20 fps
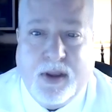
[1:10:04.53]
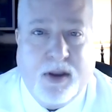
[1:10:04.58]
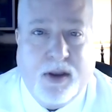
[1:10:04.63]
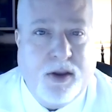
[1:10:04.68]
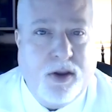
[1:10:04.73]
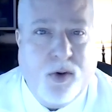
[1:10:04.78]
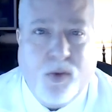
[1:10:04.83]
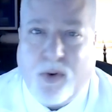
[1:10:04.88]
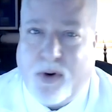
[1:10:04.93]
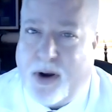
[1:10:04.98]

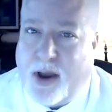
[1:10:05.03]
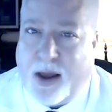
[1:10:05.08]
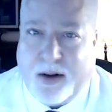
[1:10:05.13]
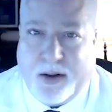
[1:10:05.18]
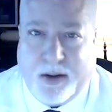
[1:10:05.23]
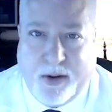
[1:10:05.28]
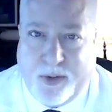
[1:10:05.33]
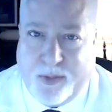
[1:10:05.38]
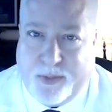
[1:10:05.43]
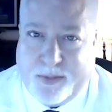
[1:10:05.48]
You are not
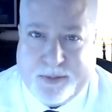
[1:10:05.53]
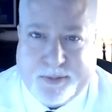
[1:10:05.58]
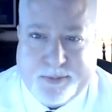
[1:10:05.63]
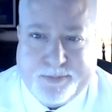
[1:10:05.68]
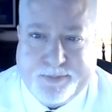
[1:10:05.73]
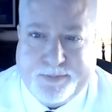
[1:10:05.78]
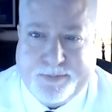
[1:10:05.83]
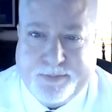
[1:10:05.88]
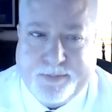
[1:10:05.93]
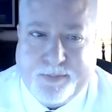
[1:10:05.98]
alone.
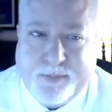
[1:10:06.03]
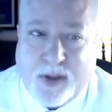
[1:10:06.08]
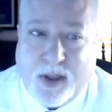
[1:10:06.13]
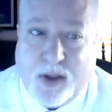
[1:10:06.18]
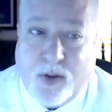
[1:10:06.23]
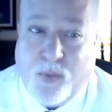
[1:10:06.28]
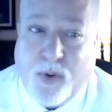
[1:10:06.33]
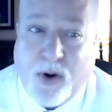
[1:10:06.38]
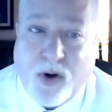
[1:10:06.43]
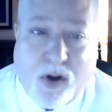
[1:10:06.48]

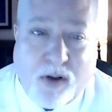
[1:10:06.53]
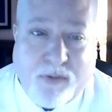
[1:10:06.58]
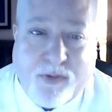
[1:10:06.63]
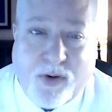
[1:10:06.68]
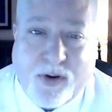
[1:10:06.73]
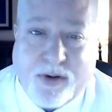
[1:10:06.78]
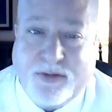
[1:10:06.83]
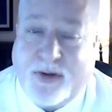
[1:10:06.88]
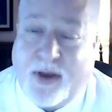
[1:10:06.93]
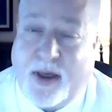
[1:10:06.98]
And we are all
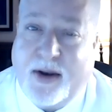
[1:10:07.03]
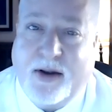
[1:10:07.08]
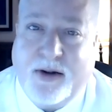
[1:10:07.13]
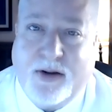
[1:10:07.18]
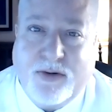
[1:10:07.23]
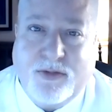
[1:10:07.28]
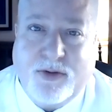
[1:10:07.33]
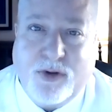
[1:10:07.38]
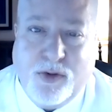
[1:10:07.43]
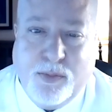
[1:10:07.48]
very excited
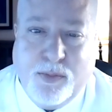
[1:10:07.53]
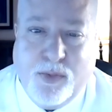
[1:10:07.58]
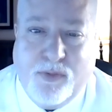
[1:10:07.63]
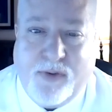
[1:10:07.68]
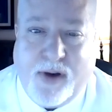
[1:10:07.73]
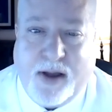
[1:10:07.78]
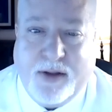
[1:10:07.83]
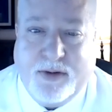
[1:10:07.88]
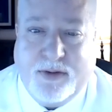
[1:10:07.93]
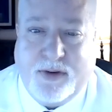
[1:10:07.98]
to see you
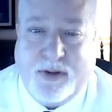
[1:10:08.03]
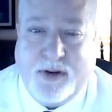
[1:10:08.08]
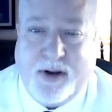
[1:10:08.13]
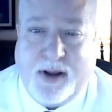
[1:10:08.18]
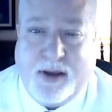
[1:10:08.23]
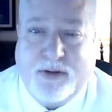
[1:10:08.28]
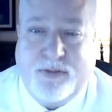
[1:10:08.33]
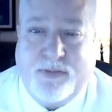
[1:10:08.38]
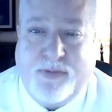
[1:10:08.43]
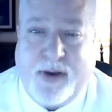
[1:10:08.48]
move on to the
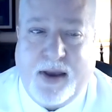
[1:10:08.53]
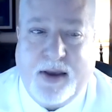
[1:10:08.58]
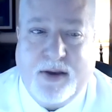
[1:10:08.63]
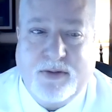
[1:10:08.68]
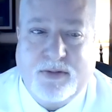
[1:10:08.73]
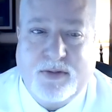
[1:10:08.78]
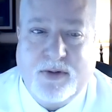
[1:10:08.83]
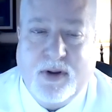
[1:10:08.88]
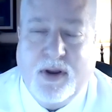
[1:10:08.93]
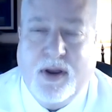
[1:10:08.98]
next
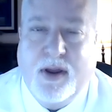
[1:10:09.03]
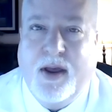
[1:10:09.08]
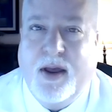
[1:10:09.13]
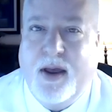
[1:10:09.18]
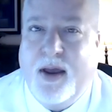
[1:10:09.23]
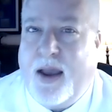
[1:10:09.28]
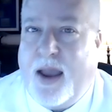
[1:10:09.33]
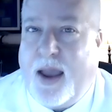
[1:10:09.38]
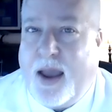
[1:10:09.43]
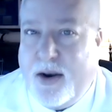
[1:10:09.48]
phase
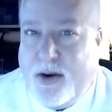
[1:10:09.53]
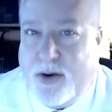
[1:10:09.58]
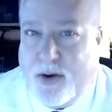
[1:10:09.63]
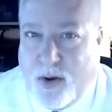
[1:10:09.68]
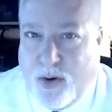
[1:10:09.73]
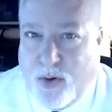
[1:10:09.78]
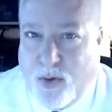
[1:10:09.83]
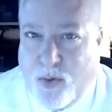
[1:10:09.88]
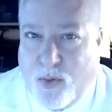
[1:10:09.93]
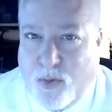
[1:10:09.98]
and
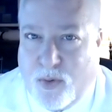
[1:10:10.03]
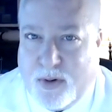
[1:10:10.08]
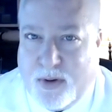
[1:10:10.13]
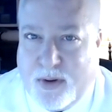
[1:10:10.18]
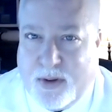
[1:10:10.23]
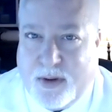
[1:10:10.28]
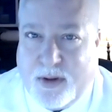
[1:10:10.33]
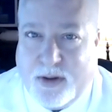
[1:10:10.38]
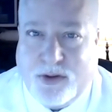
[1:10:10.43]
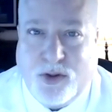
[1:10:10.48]
know
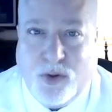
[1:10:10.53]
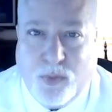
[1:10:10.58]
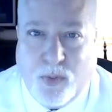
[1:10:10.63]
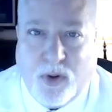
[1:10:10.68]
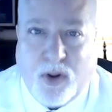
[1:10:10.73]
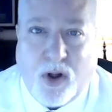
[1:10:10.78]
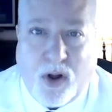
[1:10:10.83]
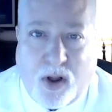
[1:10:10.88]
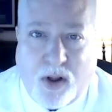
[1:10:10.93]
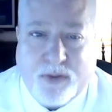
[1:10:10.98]
that you
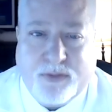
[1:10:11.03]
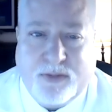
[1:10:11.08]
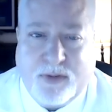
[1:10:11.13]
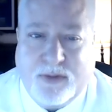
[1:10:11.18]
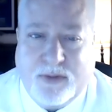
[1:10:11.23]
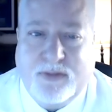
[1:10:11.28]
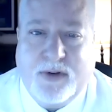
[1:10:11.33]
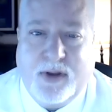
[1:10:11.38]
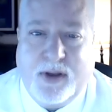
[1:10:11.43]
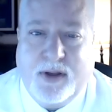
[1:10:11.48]
will all
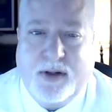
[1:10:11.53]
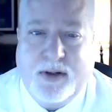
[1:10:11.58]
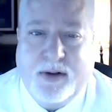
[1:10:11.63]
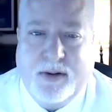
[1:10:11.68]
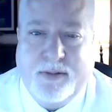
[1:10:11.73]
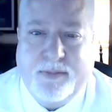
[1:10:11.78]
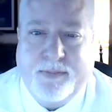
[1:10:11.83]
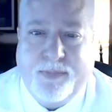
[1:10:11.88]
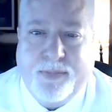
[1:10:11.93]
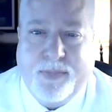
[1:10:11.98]
succeed.
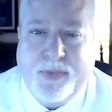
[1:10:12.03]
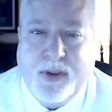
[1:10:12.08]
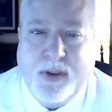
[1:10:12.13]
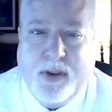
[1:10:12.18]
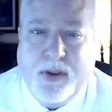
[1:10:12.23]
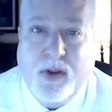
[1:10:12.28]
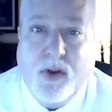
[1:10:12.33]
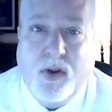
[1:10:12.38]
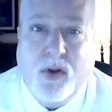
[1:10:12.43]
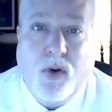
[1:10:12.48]

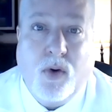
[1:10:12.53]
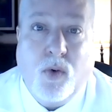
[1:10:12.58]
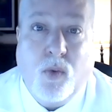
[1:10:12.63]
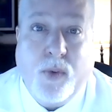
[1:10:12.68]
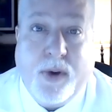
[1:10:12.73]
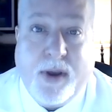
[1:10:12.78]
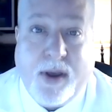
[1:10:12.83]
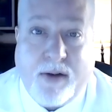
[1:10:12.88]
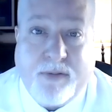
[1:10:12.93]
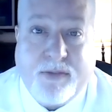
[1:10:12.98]

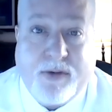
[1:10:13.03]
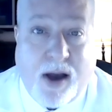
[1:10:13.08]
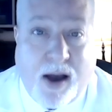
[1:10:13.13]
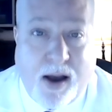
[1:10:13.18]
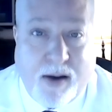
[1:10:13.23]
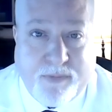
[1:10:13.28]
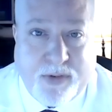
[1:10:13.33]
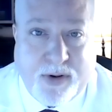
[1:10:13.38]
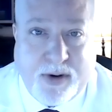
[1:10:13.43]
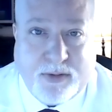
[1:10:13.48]
We have
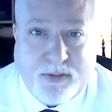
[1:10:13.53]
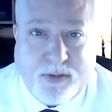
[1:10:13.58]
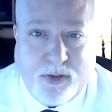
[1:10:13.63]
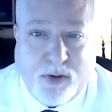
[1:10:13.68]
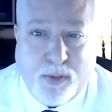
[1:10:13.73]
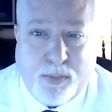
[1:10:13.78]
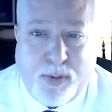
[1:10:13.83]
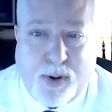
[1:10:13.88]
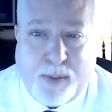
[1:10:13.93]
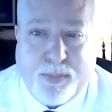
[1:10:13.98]
confidence in
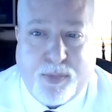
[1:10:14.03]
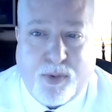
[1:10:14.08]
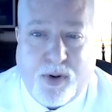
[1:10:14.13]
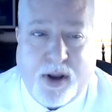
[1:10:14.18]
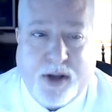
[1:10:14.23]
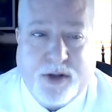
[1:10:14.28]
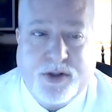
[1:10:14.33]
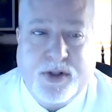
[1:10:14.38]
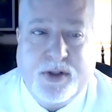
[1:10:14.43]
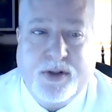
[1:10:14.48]
your
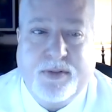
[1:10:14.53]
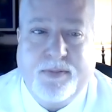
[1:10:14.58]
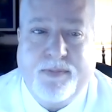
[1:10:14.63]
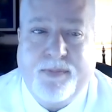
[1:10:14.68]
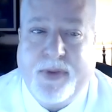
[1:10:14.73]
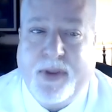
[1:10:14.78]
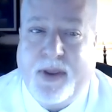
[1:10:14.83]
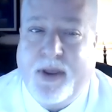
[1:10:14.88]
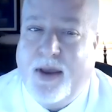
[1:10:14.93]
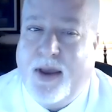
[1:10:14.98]
preparation,
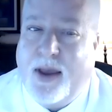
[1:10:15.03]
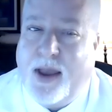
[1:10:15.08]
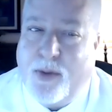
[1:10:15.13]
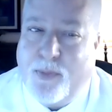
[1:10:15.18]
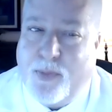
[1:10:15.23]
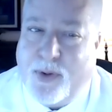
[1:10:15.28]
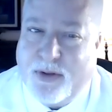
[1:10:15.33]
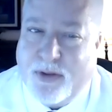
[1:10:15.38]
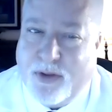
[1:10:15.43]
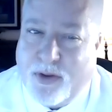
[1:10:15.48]
and
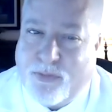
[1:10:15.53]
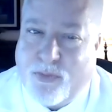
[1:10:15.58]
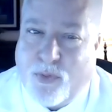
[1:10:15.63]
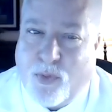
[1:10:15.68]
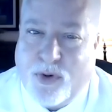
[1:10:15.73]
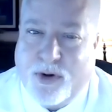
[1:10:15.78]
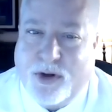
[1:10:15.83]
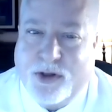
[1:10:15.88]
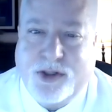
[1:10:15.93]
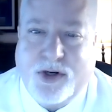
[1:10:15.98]
we look
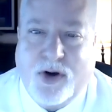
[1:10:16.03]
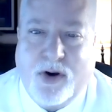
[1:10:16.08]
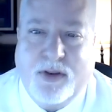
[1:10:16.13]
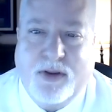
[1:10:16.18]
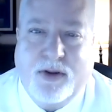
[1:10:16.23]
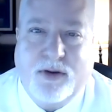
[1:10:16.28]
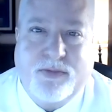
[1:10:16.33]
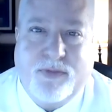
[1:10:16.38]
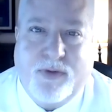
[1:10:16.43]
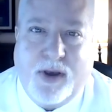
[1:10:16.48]
forward to sharing
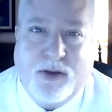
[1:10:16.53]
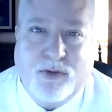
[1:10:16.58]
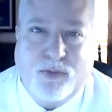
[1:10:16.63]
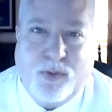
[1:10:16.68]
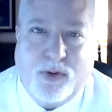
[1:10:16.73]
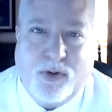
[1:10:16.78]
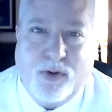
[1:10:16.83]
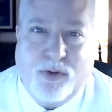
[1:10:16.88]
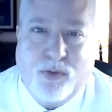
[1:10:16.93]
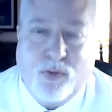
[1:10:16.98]
this phase
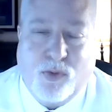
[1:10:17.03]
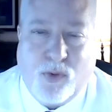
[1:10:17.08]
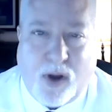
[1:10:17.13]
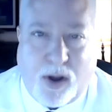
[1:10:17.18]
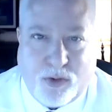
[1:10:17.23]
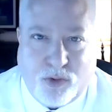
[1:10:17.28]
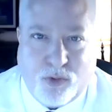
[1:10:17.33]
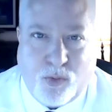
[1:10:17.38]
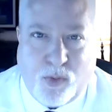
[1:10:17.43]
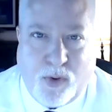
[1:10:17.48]
with you
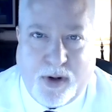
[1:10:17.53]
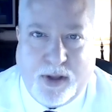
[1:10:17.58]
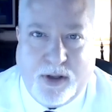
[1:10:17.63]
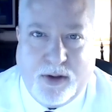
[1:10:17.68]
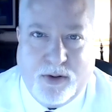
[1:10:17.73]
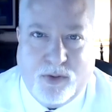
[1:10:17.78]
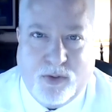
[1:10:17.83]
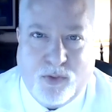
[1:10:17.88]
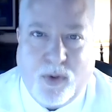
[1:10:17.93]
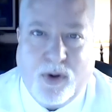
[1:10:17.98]
throughout
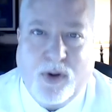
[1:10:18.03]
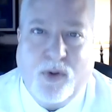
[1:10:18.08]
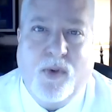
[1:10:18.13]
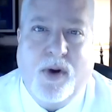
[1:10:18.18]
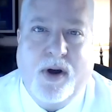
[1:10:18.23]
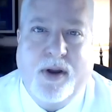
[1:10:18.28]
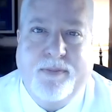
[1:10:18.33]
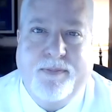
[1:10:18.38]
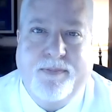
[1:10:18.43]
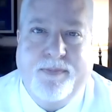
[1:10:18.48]

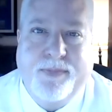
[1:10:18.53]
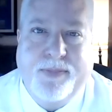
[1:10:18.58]
2021.